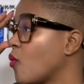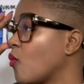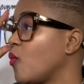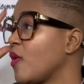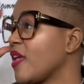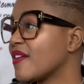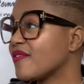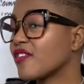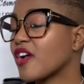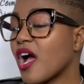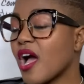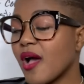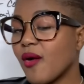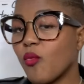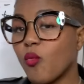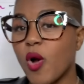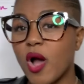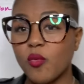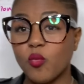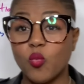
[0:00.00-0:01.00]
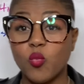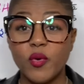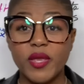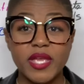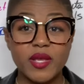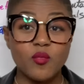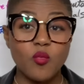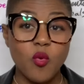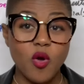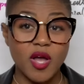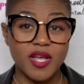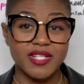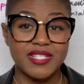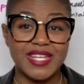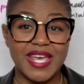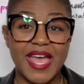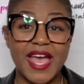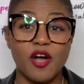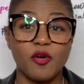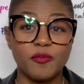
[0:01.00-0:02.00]
we've got what we want
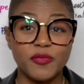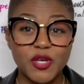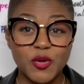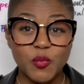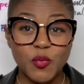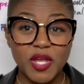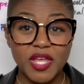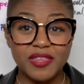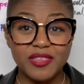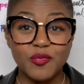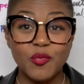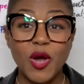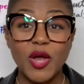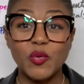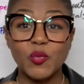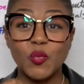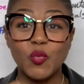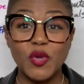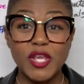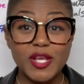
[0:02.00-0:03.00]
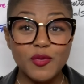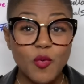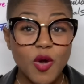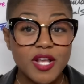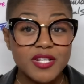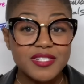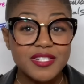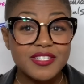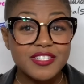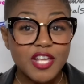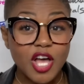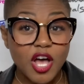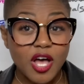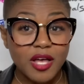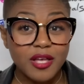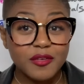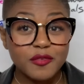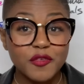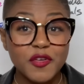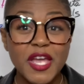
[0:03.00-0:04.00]
to help them with, what we want to
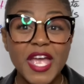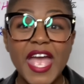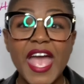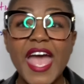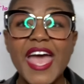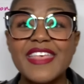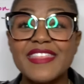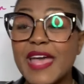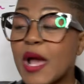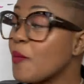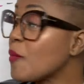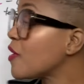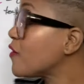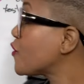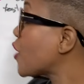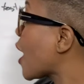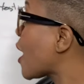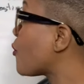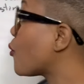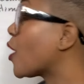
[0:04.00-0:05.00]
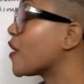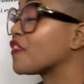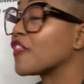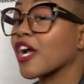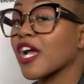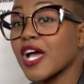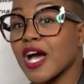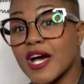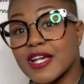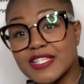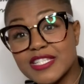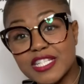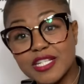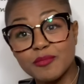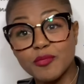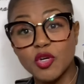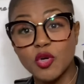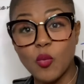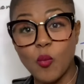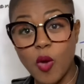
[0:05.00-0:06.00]
solve, and then we've got what the
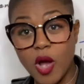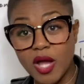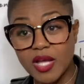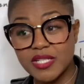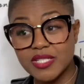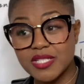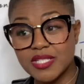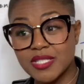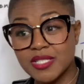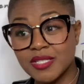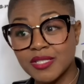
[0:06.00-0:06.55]
customer wants.